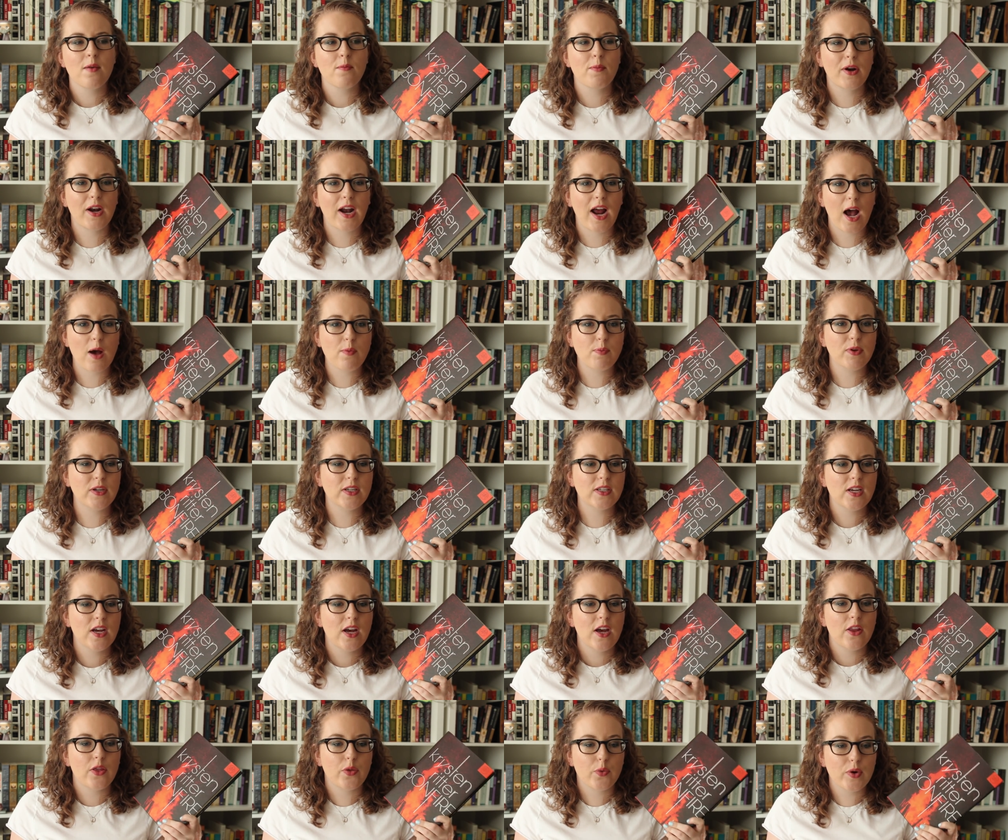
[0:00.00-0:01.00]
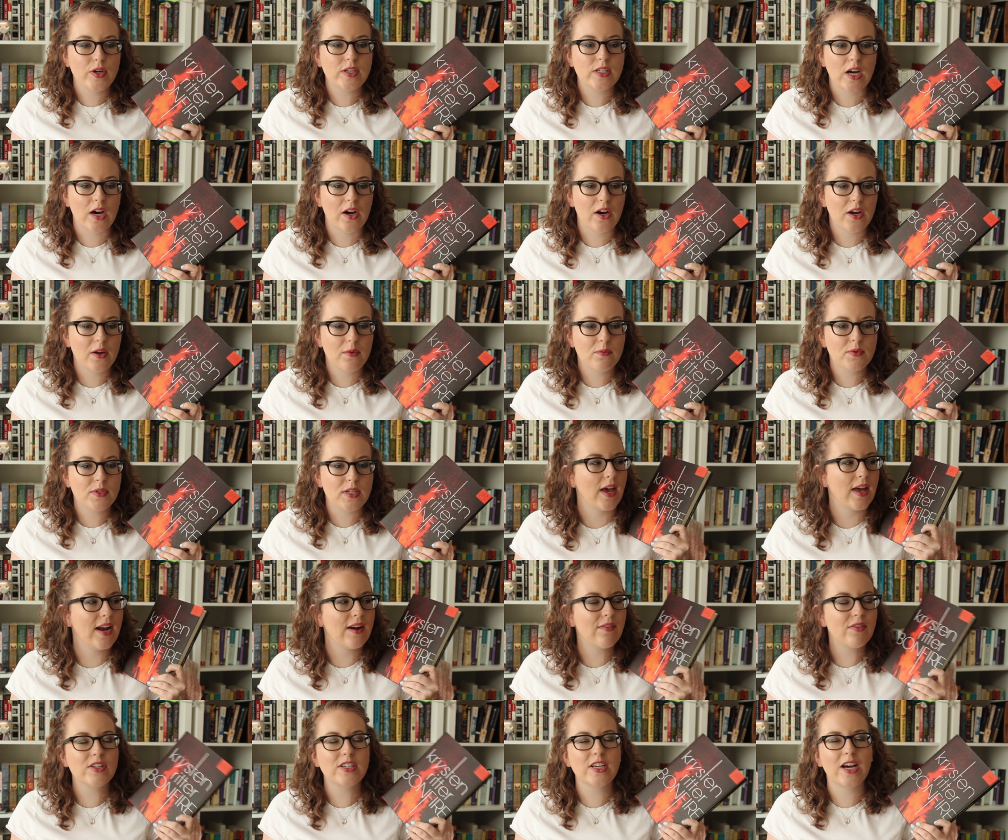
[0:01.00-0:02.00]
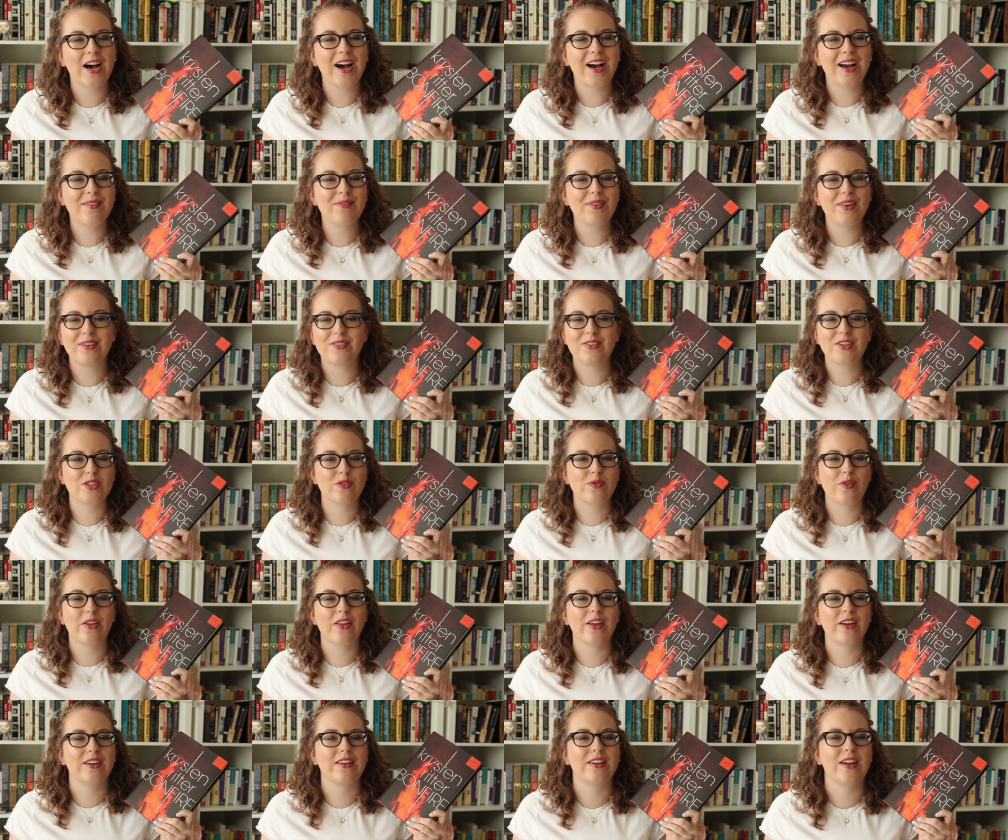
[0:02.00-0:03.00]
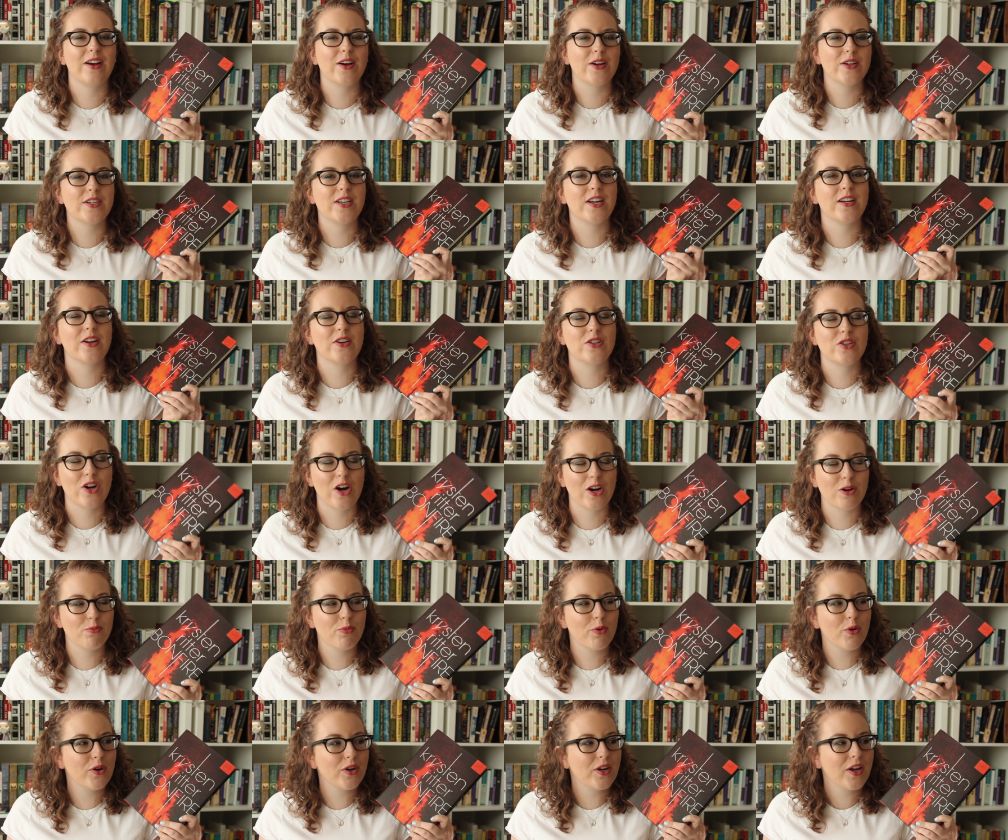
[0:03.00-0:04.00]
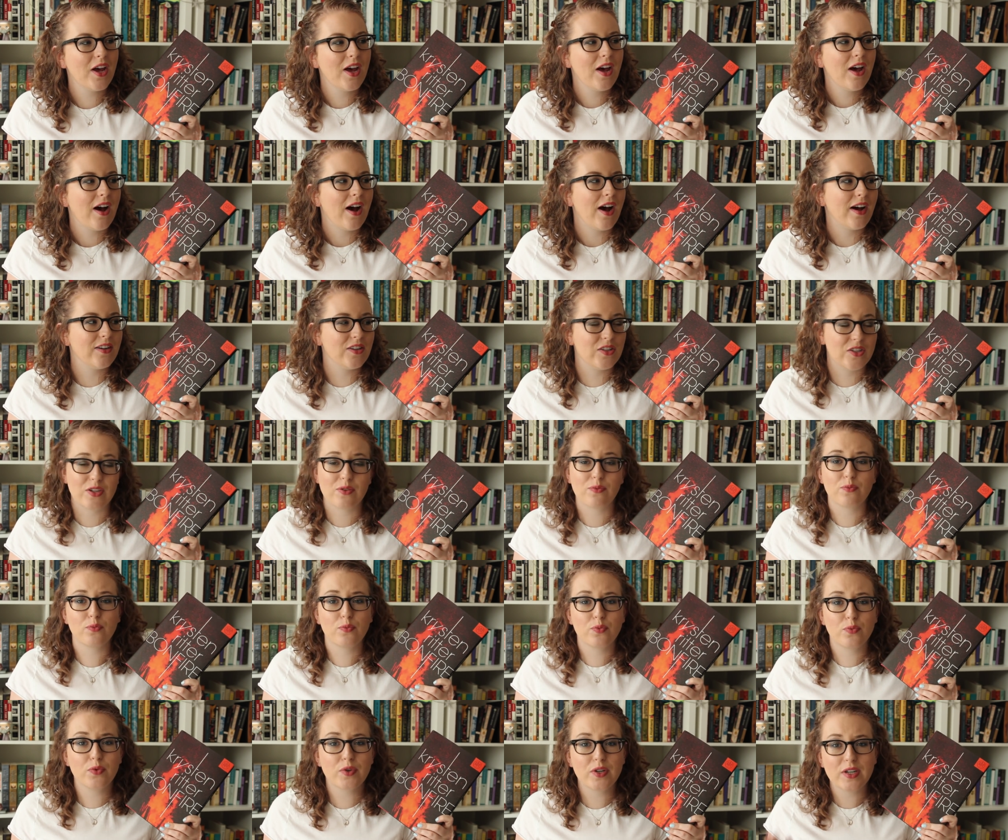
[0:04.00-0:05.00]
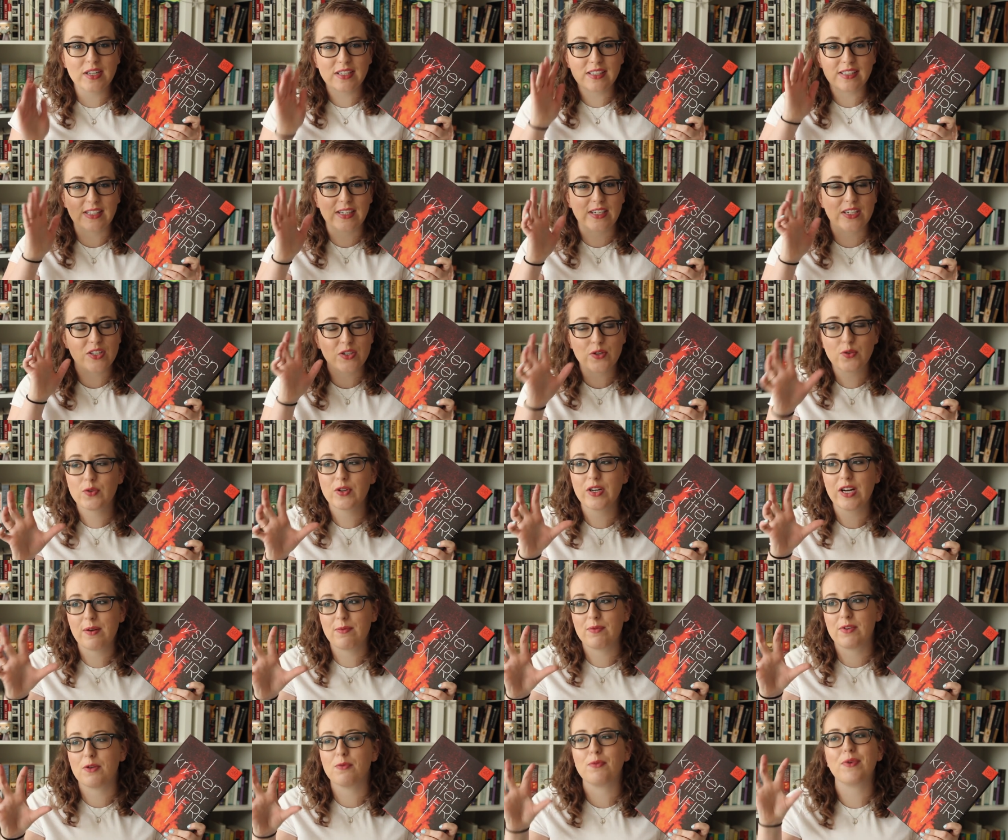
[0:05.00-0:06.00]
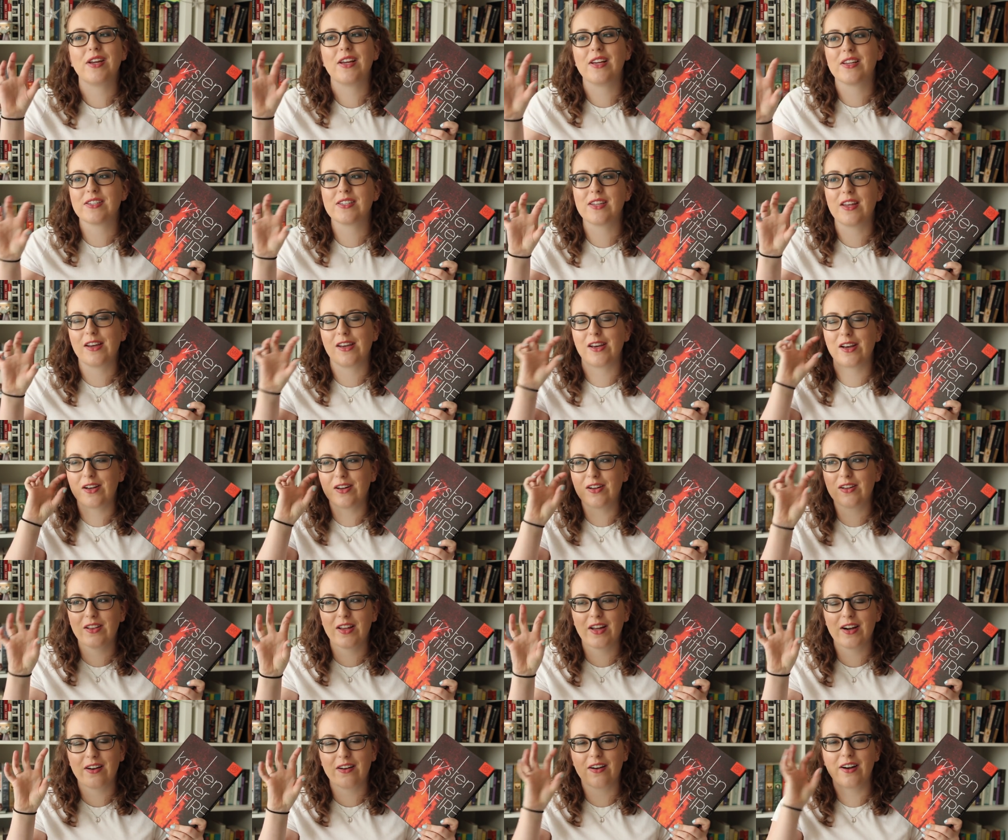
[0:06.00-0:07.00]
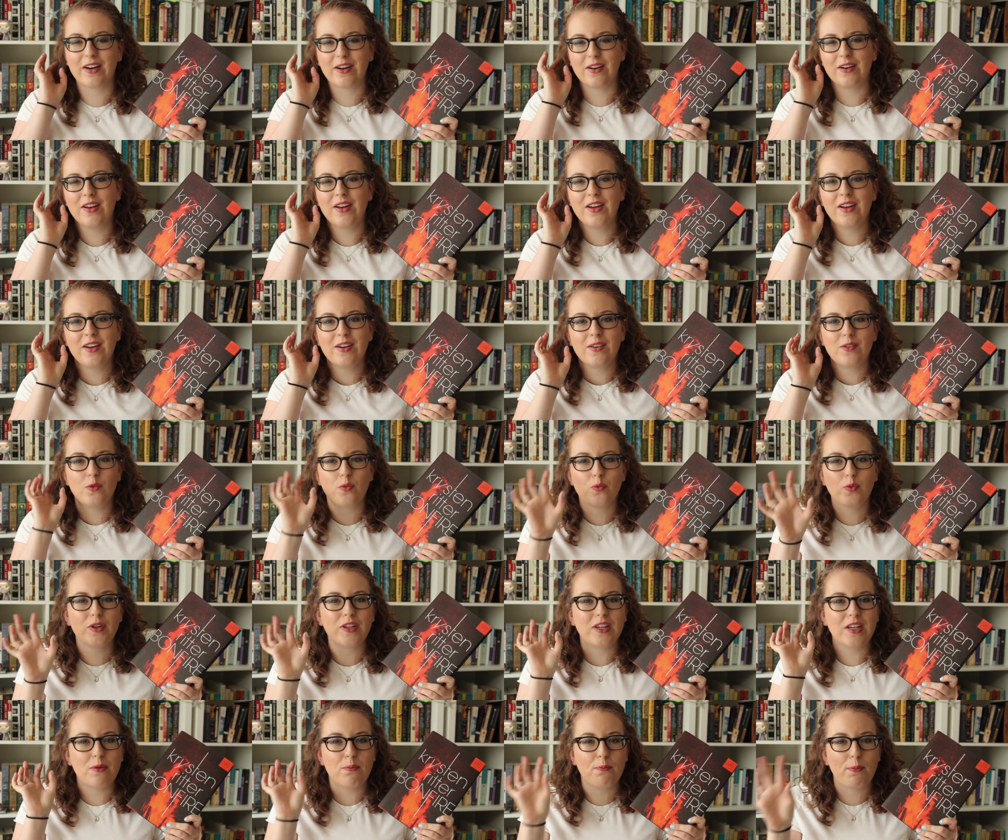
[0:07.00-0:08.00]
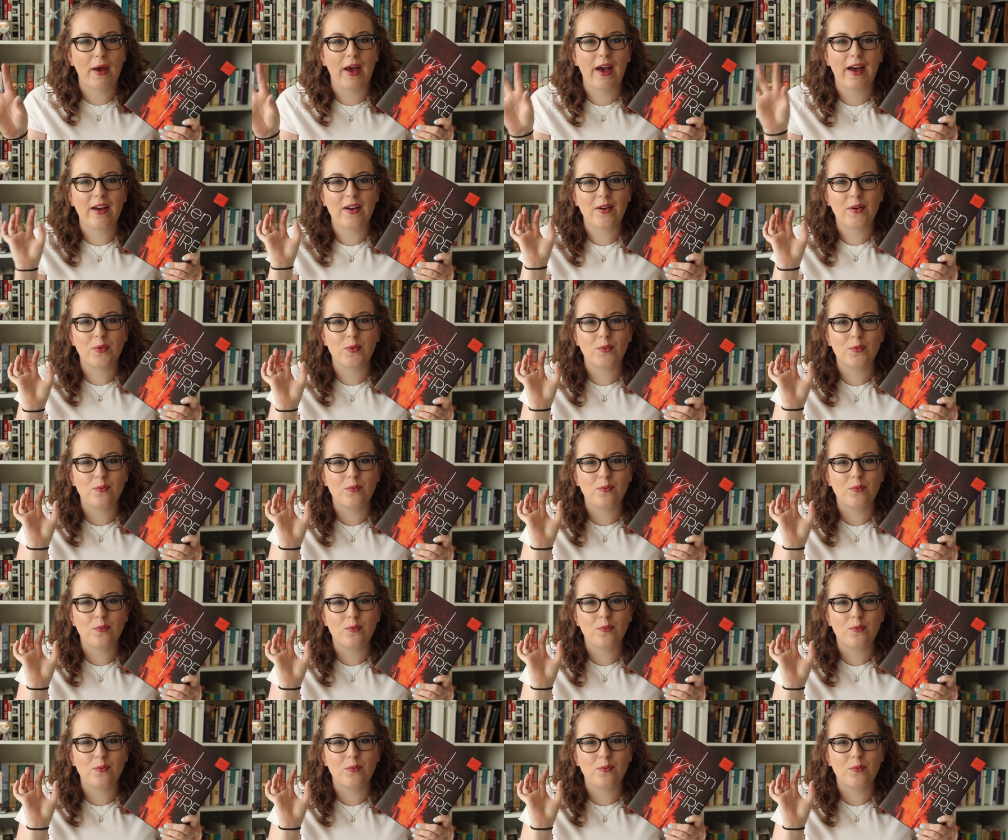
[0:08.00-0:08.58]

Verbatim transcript: but it happened three times, and every time it just felt like nails on a chalkboard. I just, it really screamed at me as like a glaring, really bad